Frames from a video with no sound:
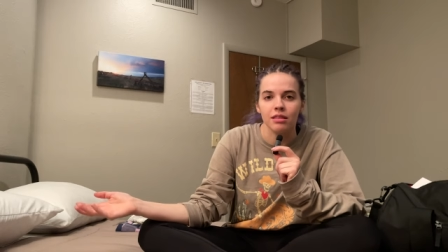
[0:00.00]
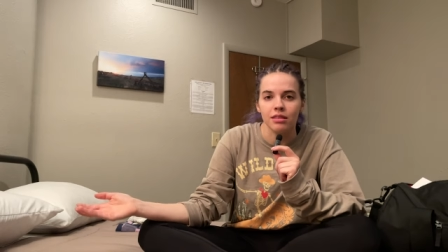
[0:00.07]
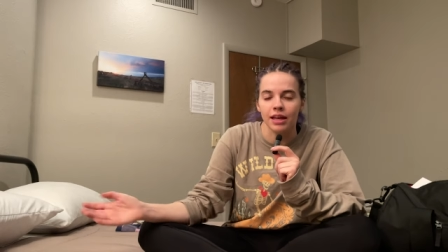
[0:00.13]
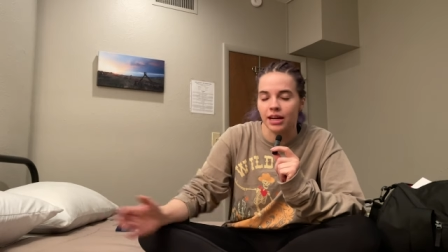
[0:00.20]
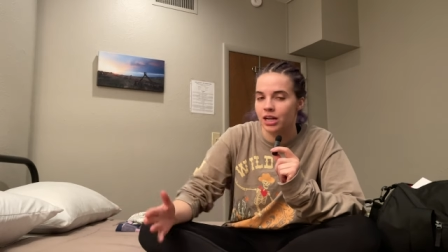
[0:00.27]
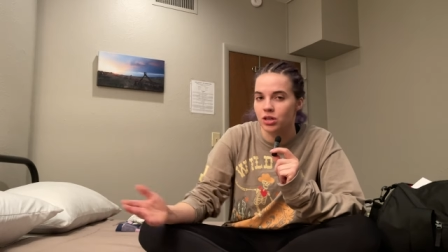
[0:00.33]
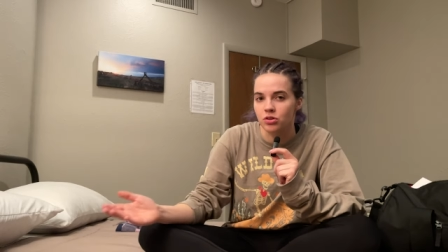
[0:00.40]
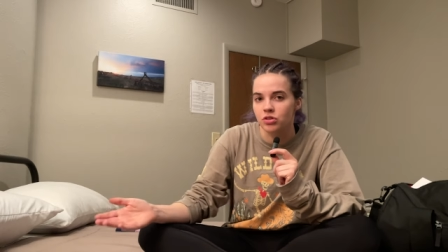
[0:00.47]

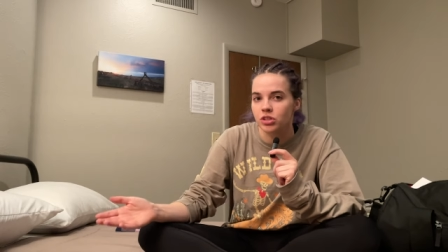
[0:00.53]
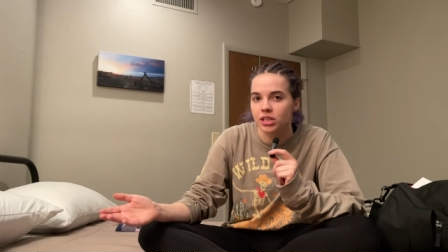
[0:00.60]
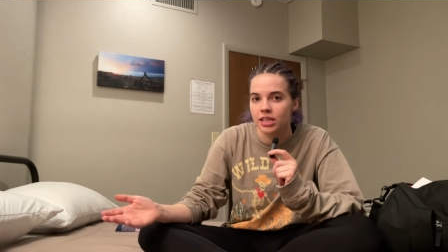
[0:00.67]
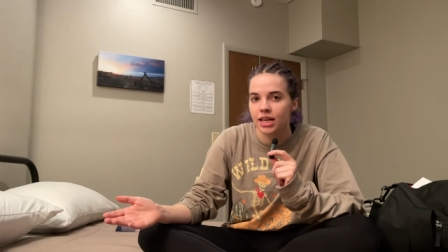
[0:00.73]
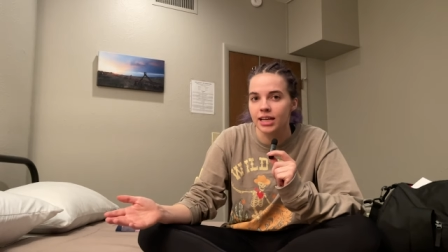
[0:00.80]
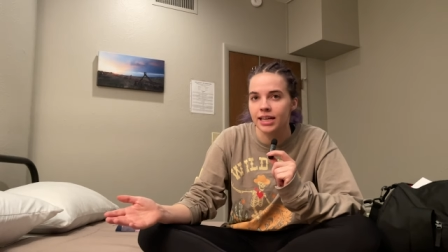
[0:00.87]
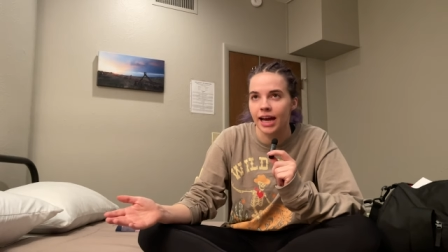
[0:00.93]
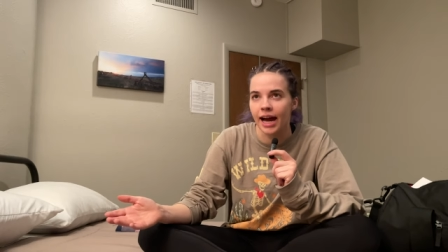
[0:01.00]
that i usually
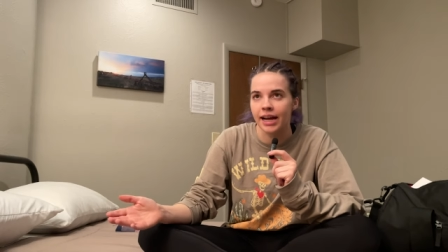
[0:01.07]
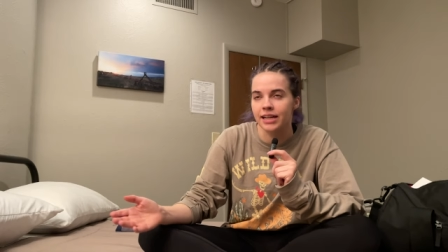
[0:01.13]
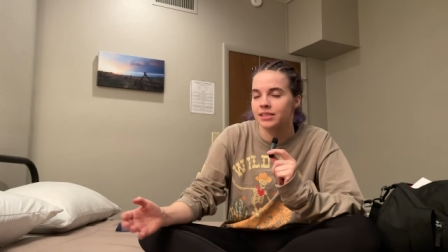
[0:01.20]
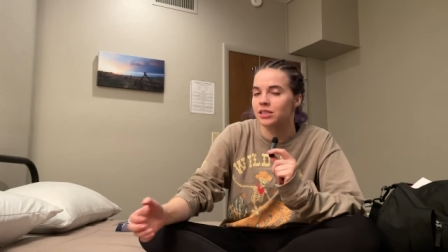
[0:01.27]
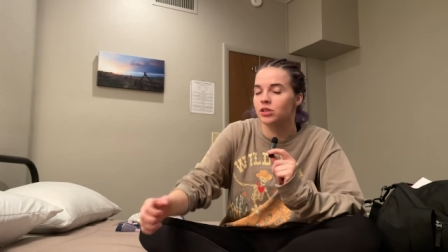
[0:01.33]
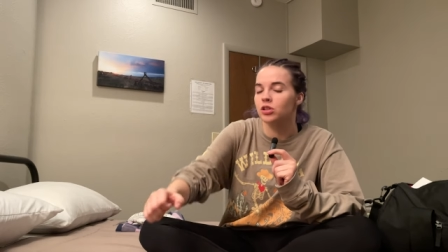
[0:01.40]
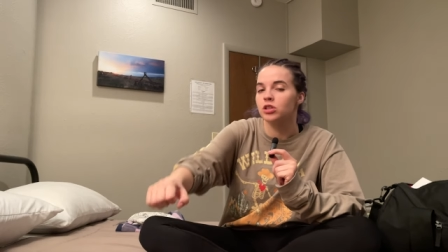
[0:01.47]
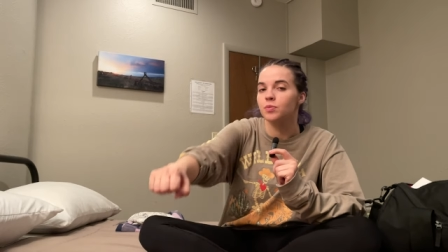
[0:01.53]
kick at
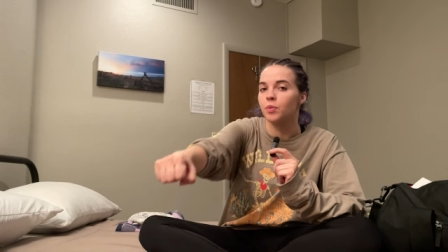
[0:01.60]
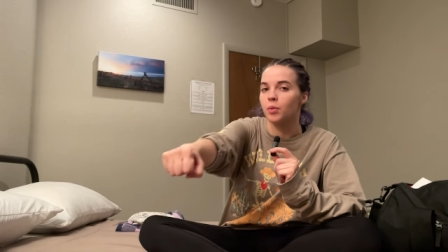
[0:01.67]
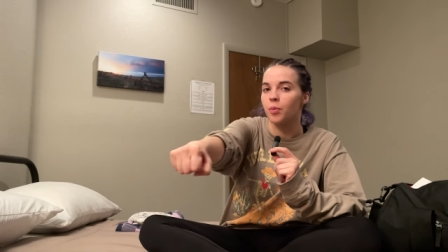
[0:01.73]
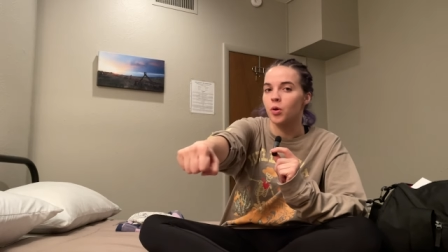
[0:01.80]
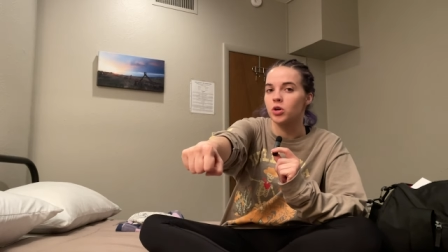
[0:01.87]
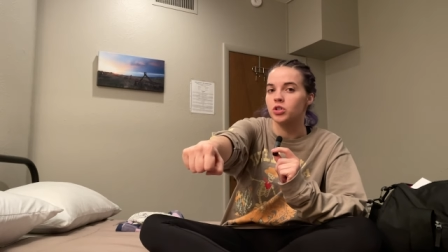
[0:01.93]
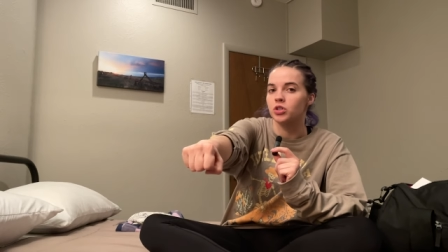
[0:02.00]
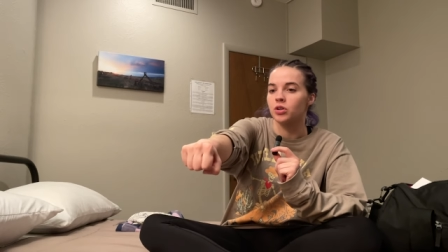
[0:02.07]
because it looked
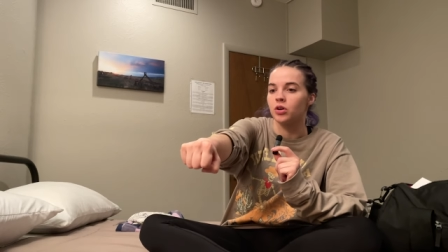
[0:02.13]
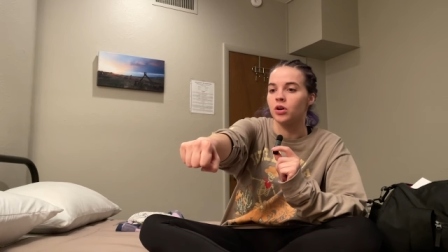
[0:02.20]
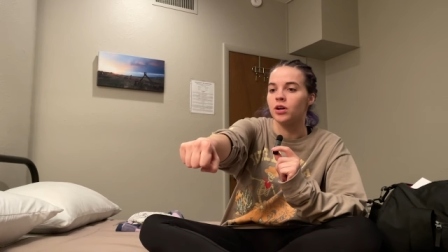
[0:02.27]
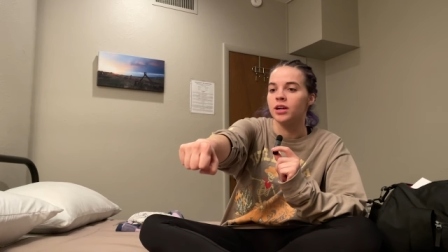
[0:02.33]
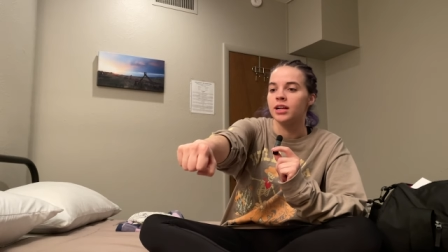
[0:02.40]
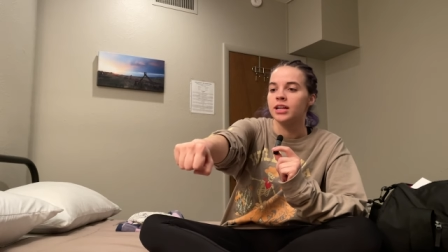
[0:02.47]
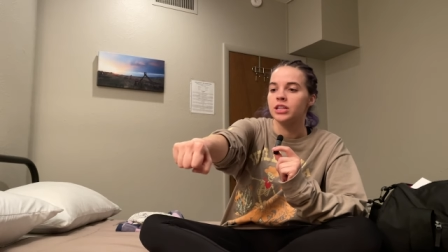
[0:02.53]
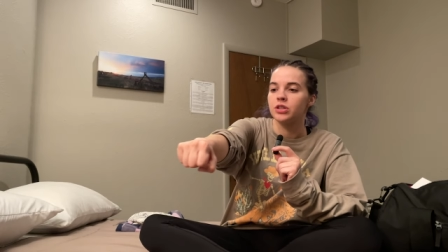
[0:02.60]
proportional
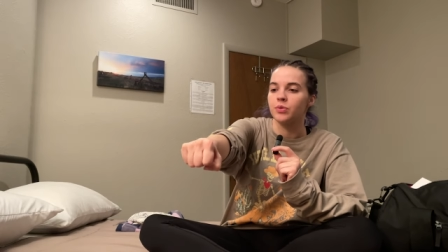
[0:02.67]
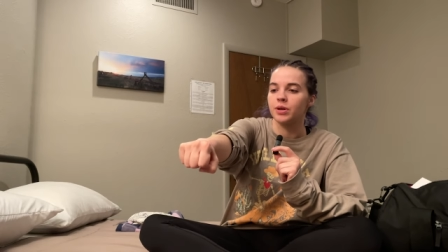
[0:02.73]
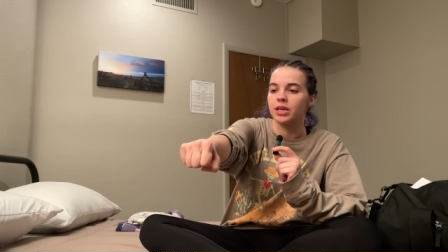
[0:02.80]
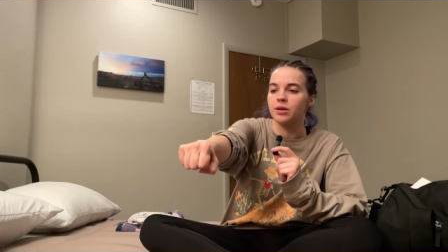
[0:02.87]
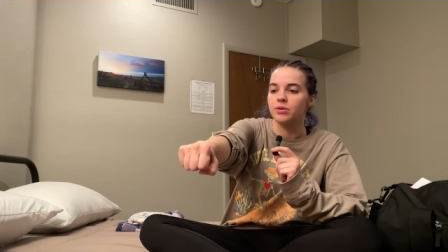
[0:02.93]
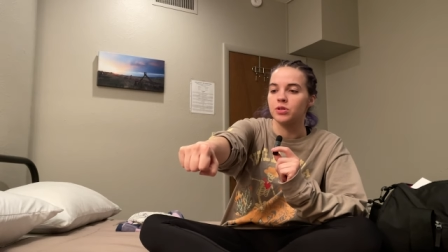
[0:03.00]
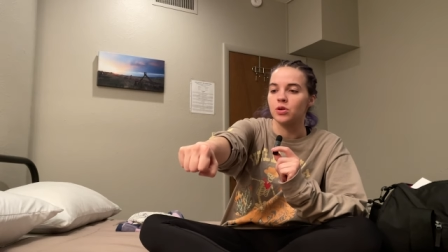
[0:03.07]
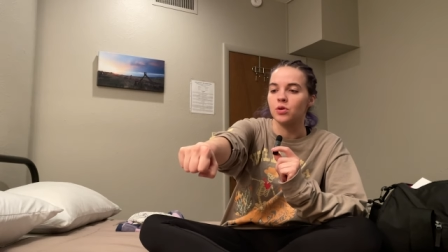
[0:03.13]
to where
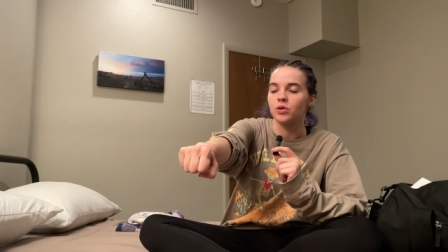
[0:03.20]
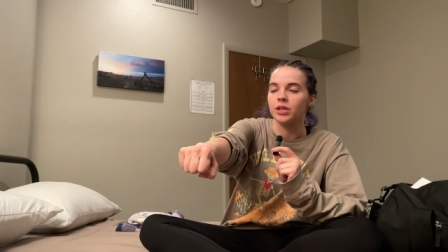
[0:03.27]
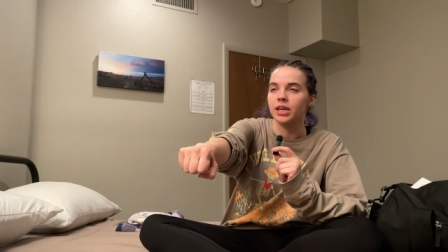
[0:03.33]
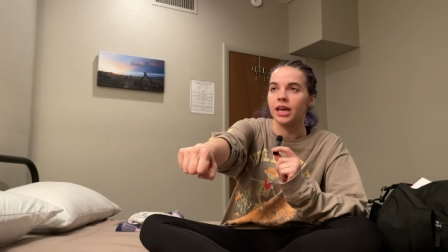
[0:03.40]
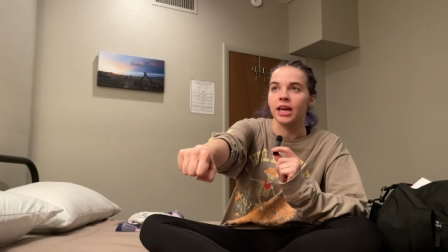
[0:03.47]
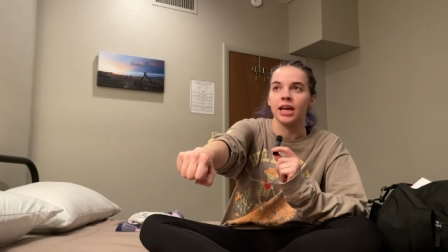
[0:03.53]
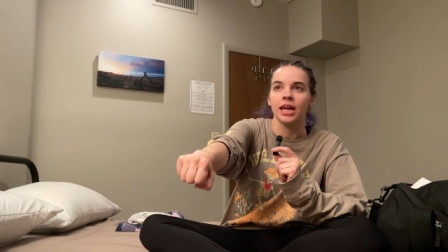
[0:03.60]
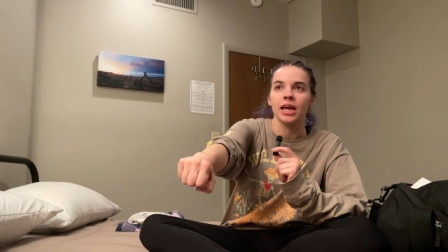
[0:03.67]
he was
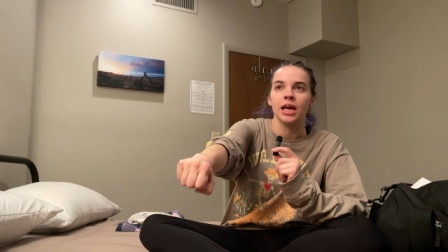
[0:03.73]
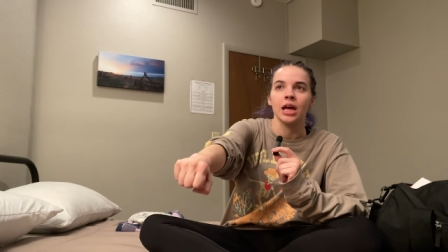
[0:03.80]
holding it